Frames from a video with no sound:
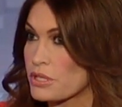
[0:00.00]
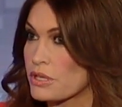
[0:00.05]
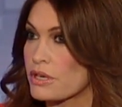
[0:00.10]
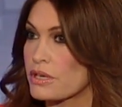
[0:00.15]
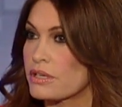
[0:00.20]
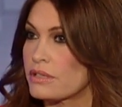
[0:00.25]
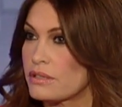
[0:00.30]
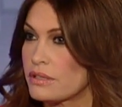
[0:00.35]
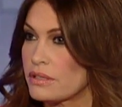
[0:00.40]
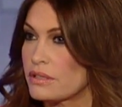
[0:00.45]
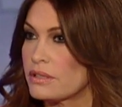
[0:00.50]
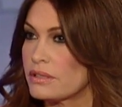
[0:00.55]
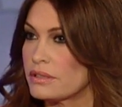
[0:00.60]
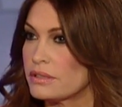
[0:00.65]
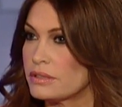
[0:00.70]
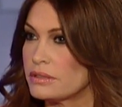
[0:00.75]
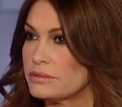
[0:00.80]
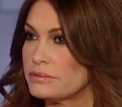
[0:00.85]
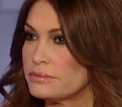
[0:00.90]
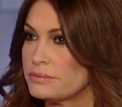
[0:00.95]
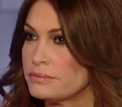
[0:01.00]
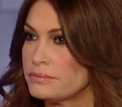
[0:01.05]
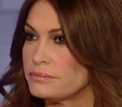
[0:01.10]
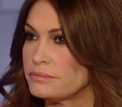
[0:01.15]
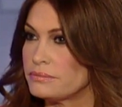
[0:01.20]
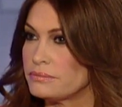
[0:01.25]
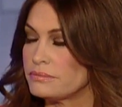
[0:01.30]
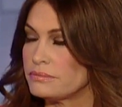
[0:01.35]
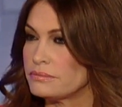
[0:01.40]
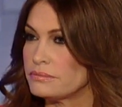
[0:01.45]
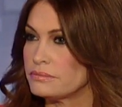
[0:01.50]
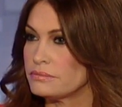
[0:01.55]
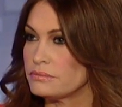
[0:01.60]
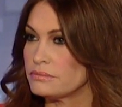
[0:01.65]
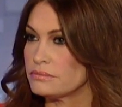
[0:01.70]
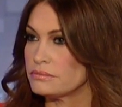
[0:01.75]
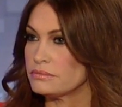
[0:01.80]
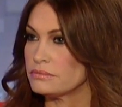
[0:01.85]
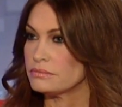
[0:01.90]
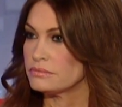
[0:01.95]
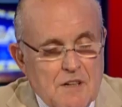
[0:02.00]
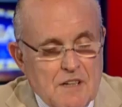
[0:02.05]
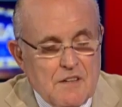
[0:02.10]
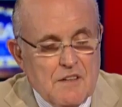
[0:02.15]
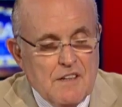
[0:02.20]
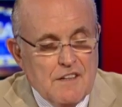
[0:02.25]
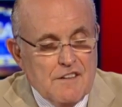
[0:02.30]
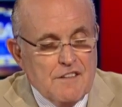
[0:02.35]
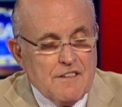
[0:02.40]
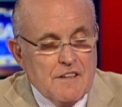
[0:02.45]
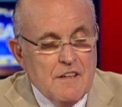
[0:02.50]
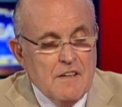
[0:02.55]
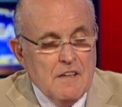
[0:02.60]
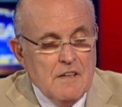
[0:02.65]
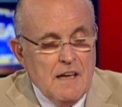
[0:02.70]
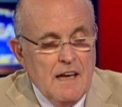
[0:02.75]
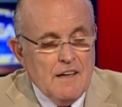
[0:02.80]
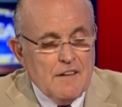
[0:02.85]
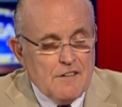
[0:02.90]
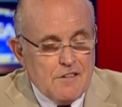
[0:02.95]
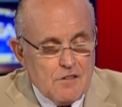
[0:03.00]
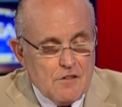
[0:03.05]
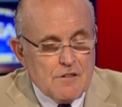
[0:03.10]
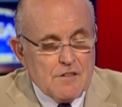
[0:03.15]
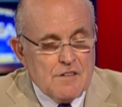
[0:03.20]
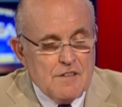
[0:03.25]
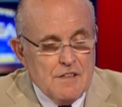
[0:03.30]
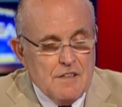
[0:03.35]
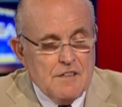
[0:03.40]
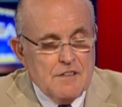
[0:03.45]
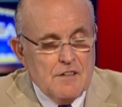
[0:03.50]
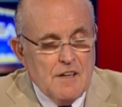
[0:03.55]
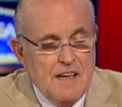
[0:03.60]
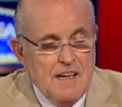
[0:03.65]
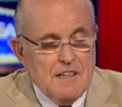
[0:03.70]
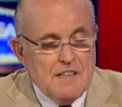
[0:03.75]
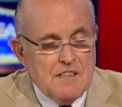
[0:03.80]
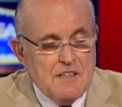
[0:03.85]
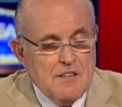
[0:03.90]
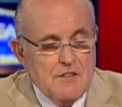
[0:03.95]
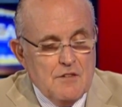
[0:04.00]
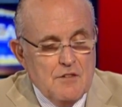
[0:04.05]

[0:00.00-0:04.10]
Language is absurd. Reasonable prosecutors would bring this, and certainly under 18